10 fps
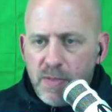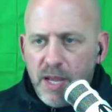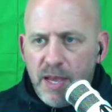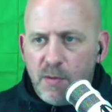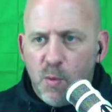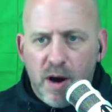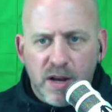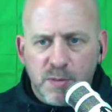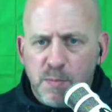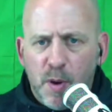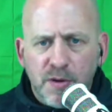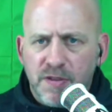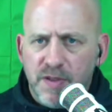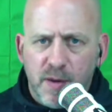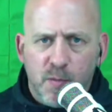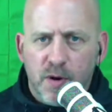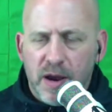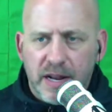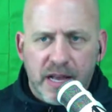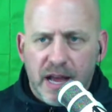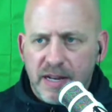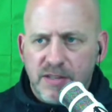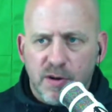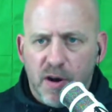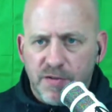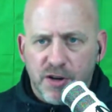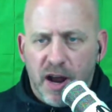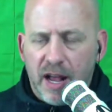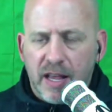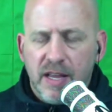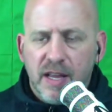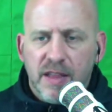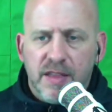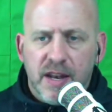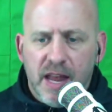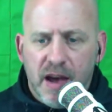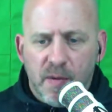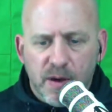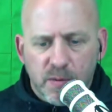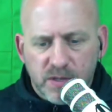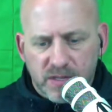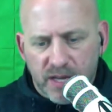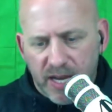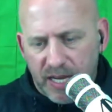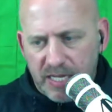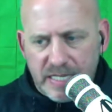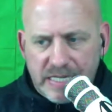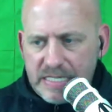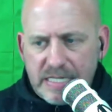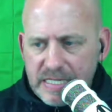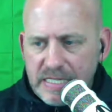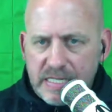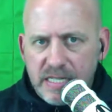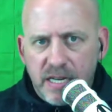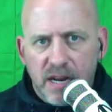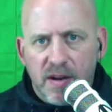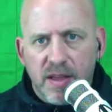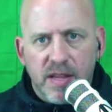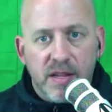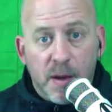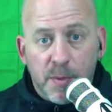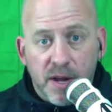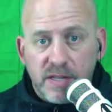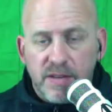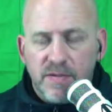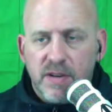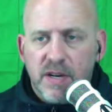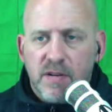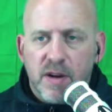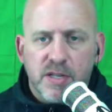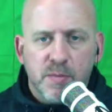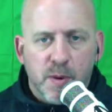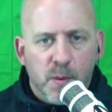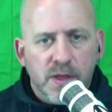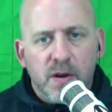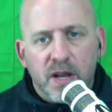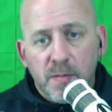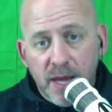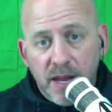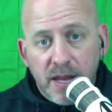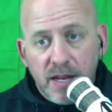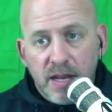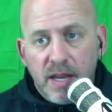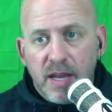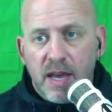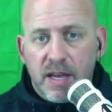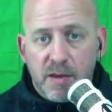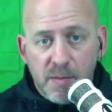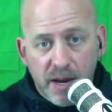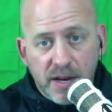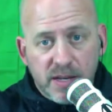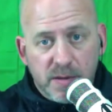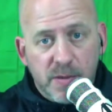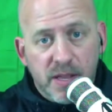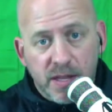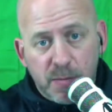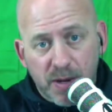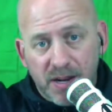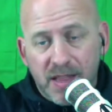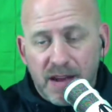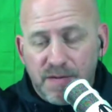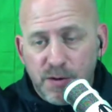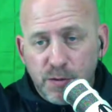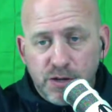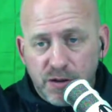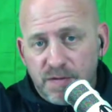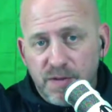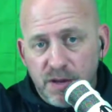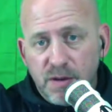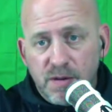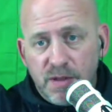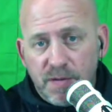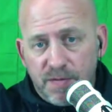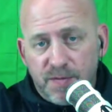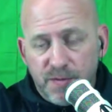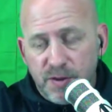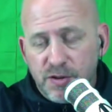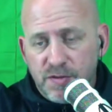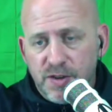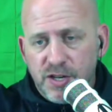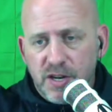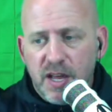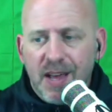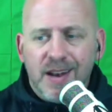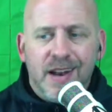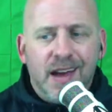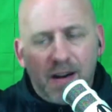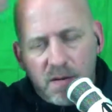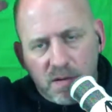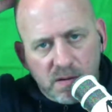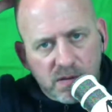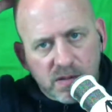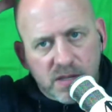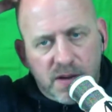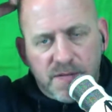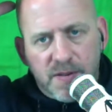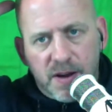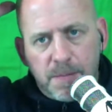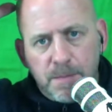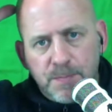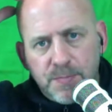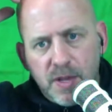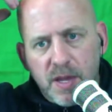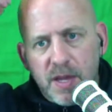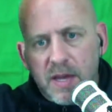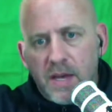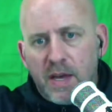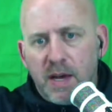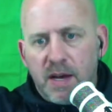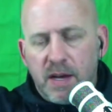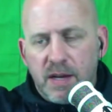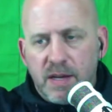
And whereas both of them had gotten so off track that now it was like, and not productive, right? So, but when they're committed to that future view, that future vision, now stuff, now